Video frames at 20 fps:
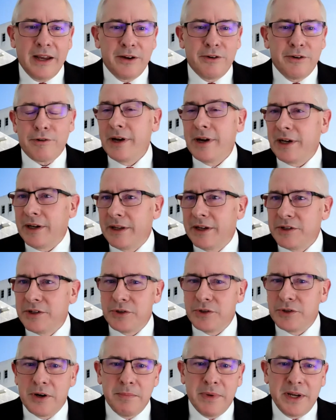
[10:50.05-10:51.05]
greatly
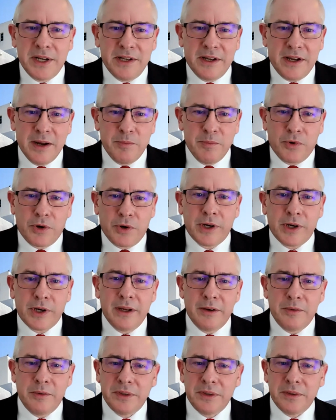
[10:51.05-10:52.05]
enjoyed my time
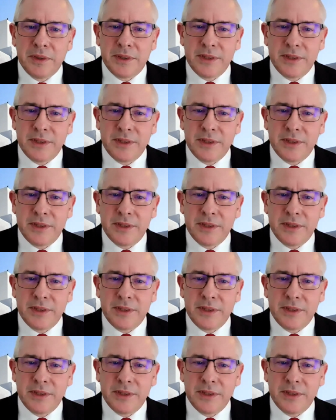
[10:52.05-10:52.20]
working with